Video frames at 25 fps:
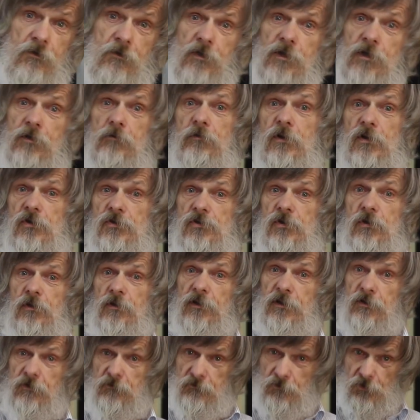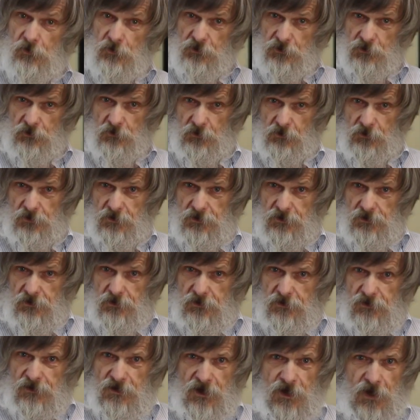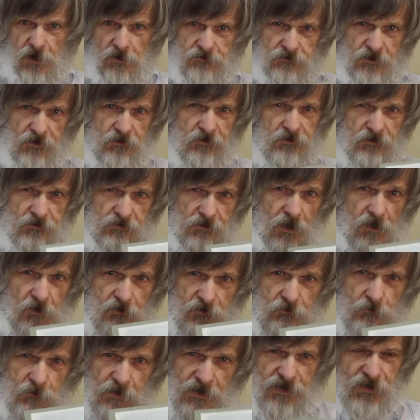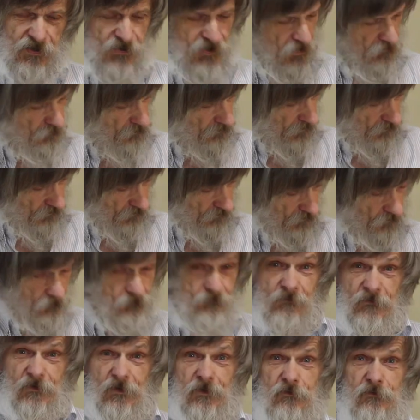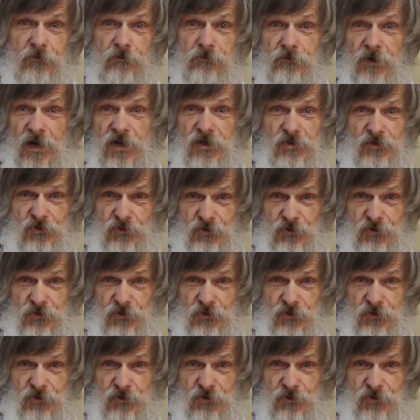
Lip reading: the original is vertical. And this does make a difference. Fresh